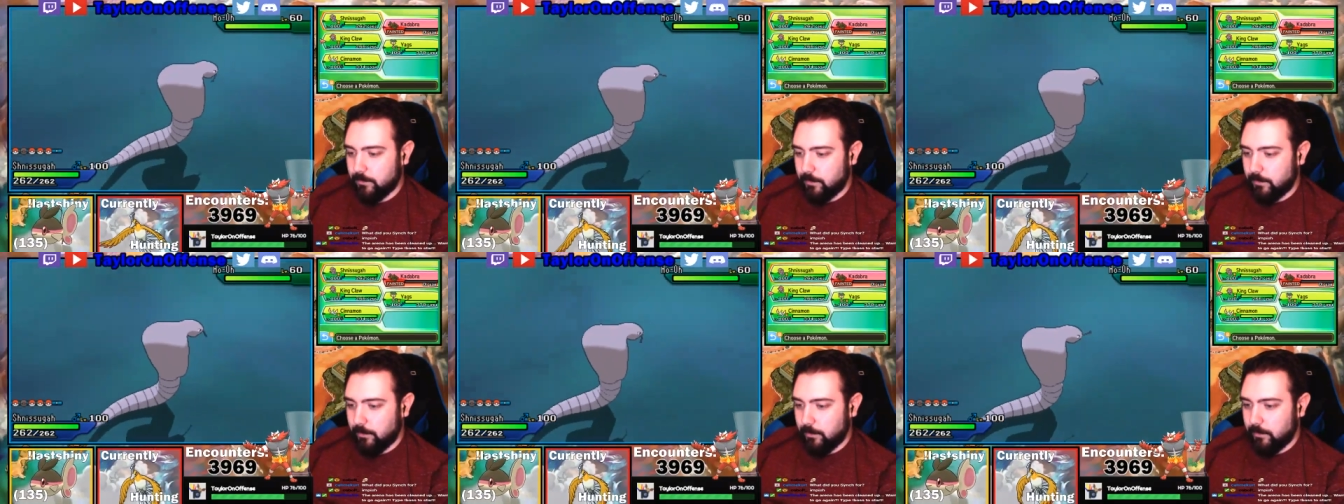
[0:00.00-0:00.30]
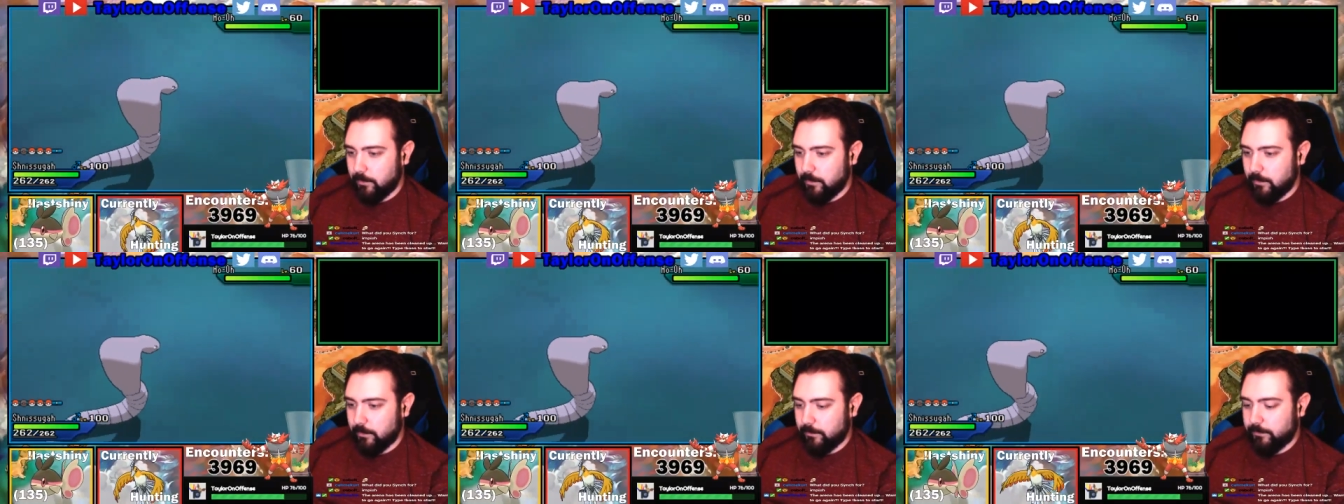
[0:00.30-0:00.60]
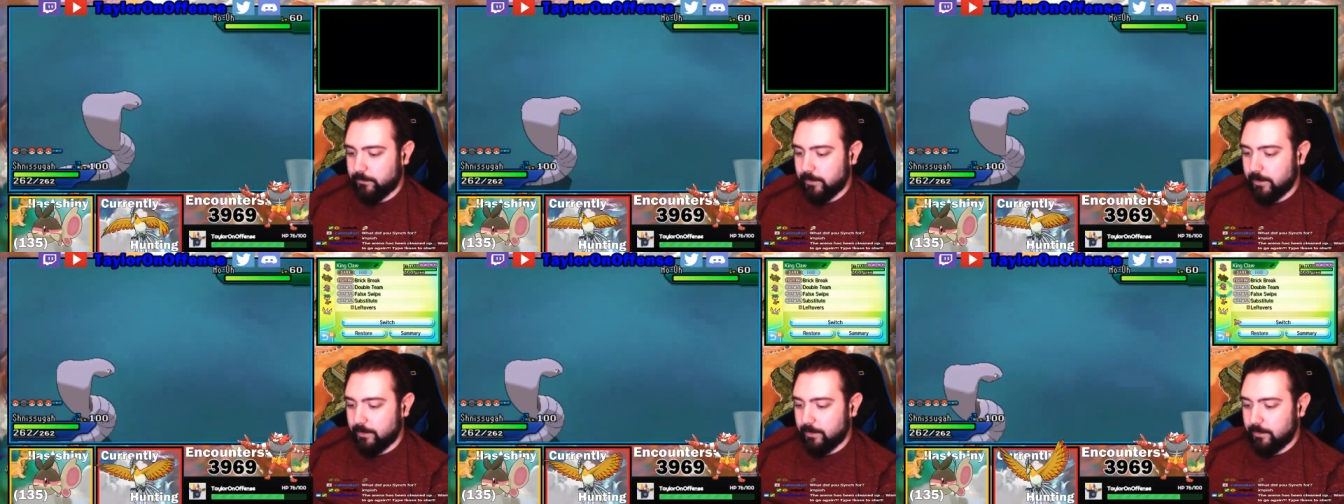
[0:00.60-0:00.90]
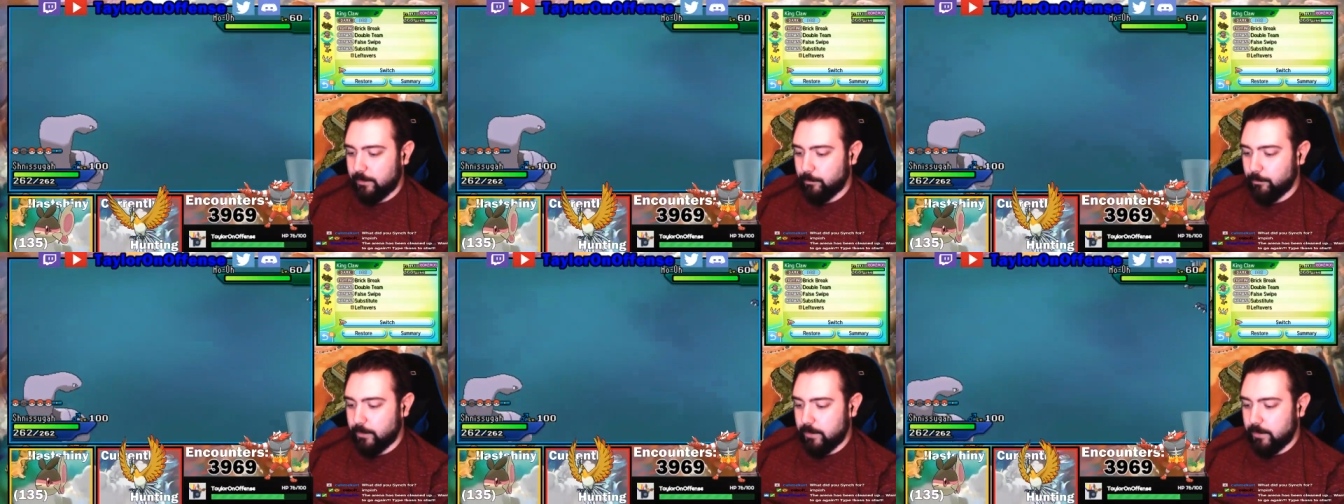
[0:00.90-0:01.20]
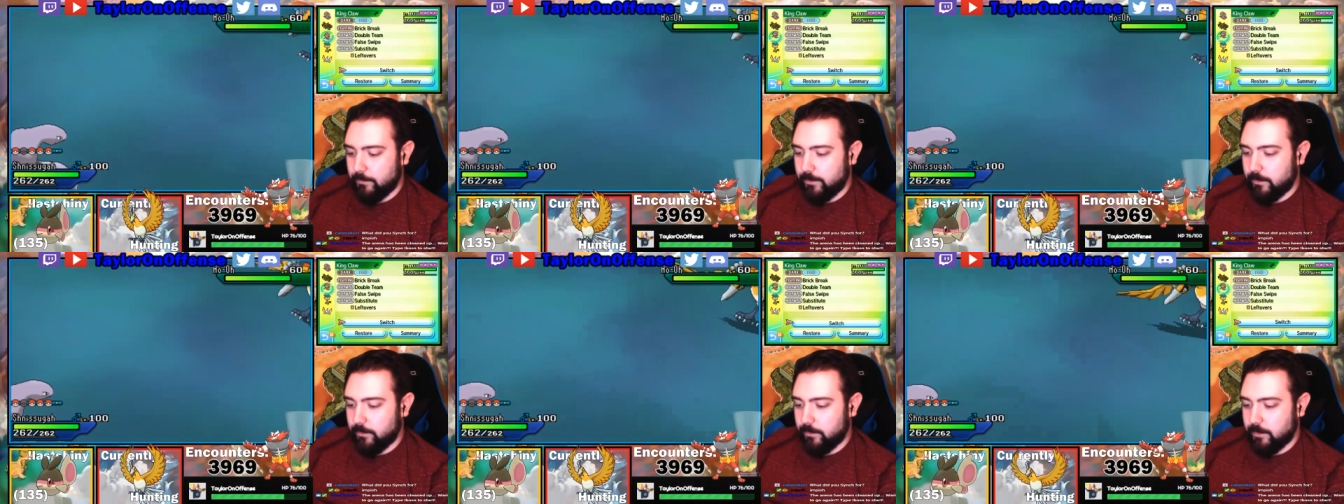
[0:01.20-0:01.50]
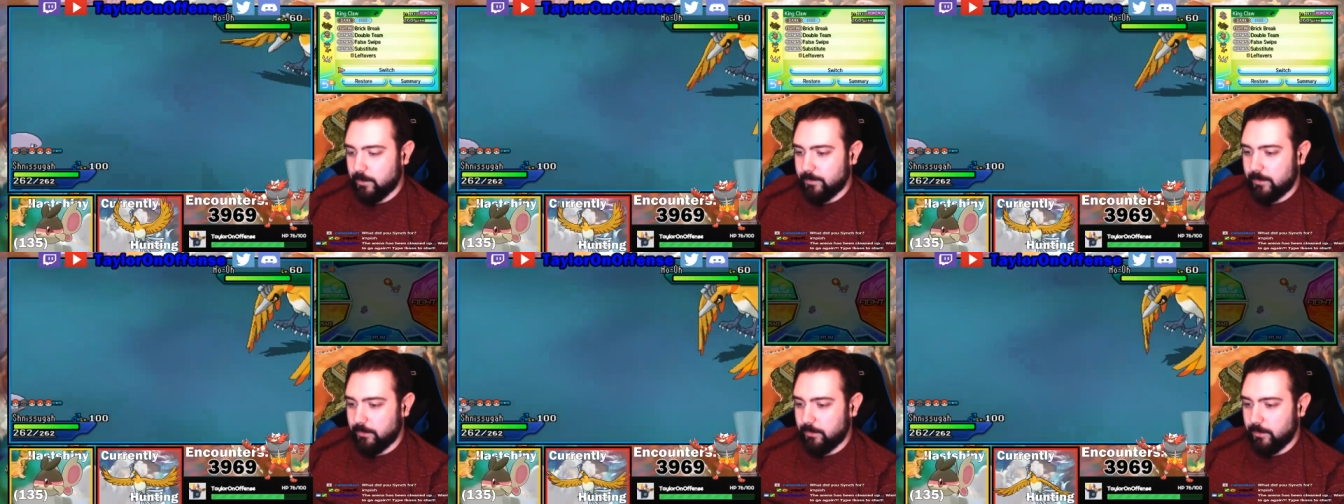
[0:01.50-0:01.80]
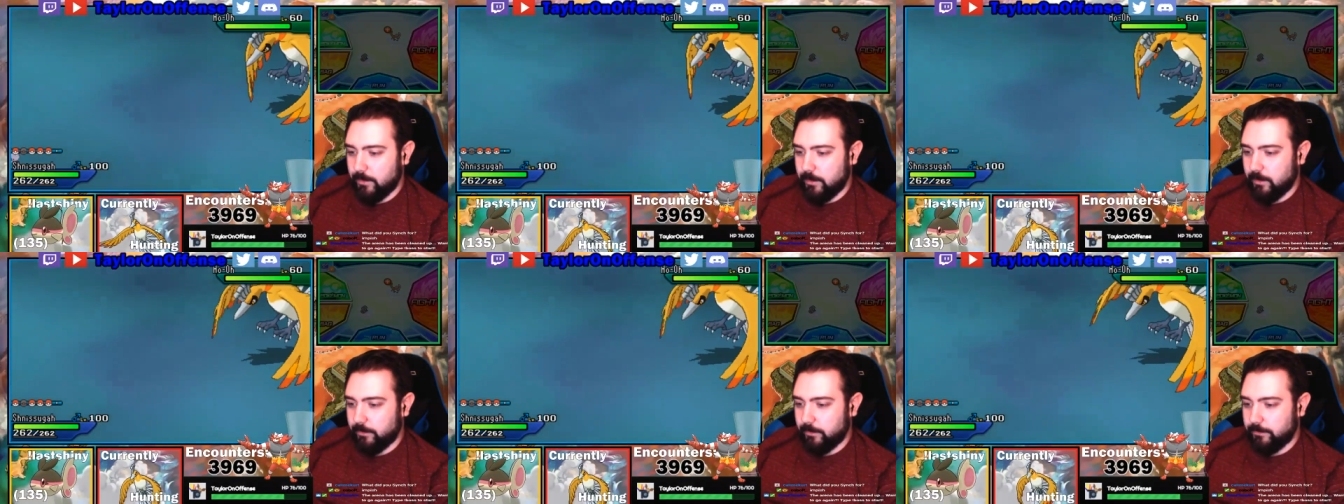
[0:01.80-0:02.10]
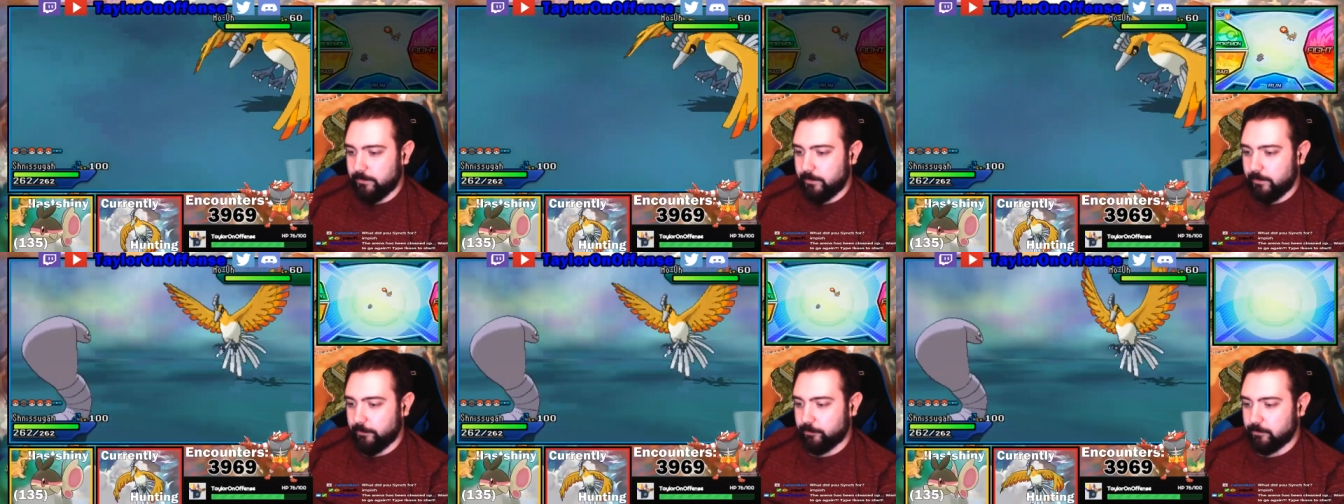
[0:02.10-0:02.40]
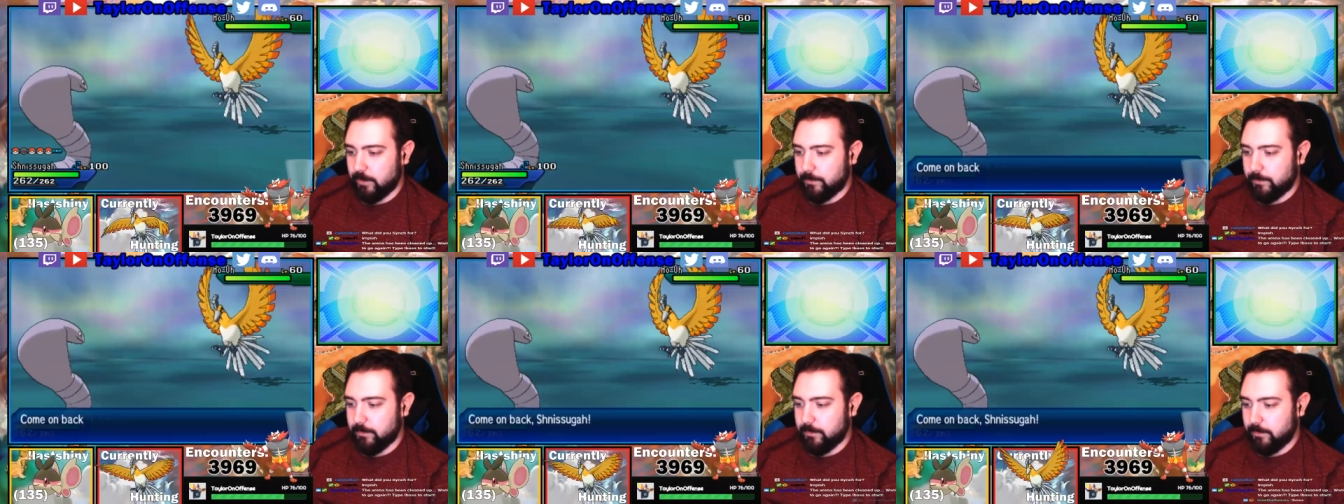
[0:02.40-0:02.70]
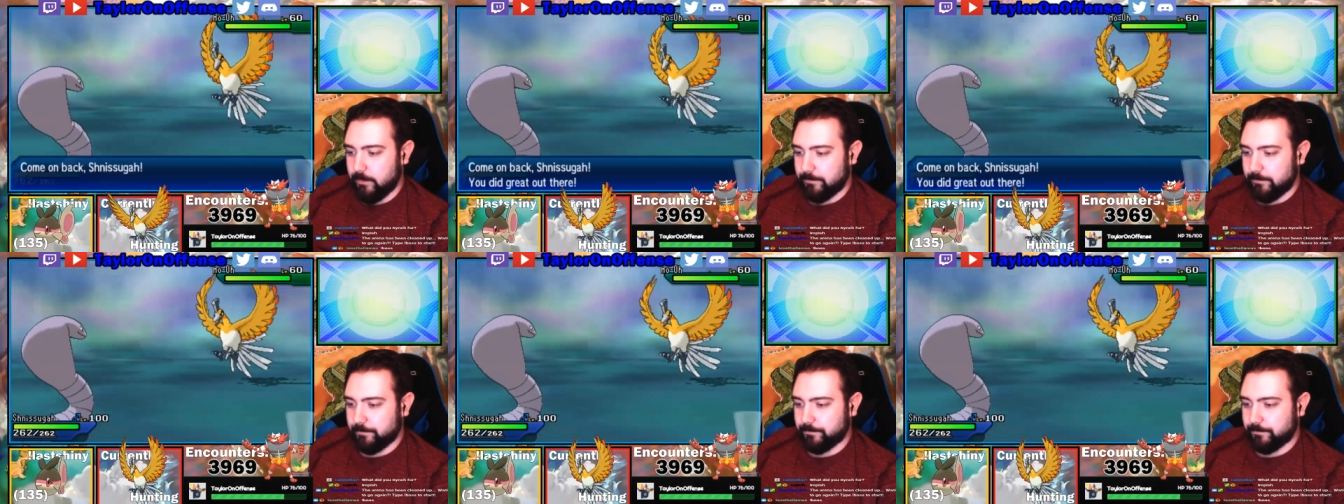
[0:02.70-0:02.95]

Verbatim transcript: And finally, Weavile come out. You're going to False Swipe it.